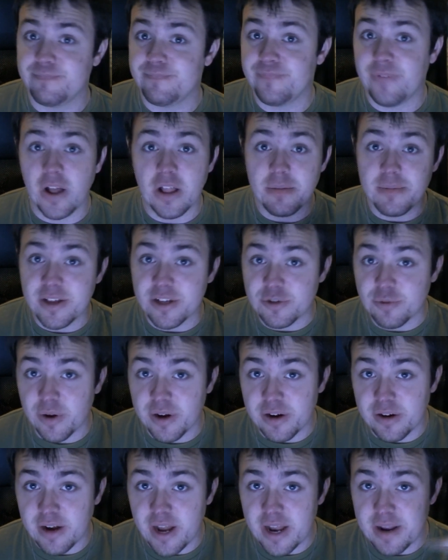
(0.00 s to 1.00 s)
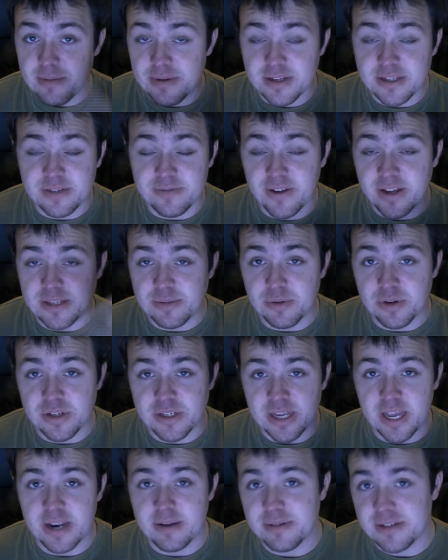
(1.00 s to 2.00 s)
follow me on Twitter, Edimus,
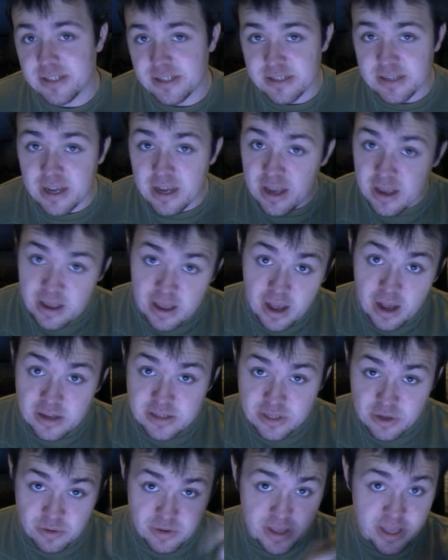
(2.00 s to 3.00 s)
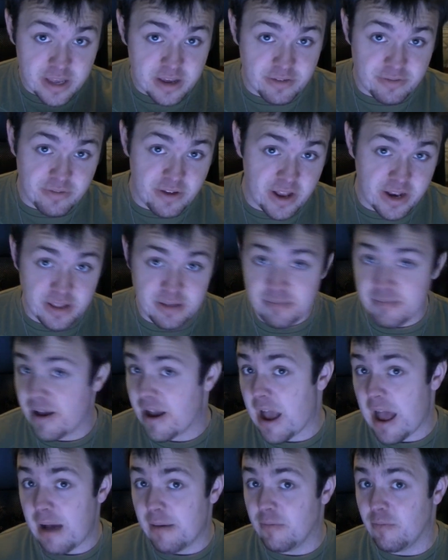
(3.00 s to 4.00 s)
Facebook's Edimus, also Geek Confetti in my
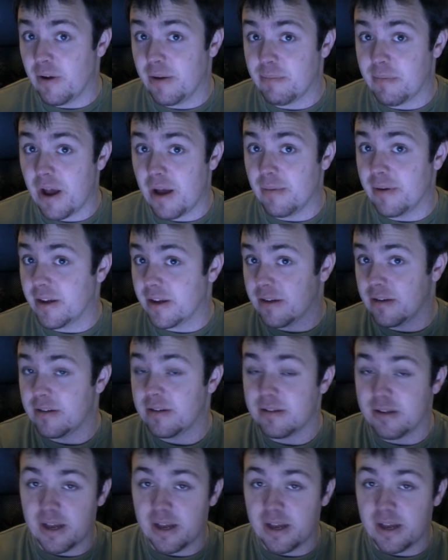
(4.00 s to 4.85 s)
webcomic.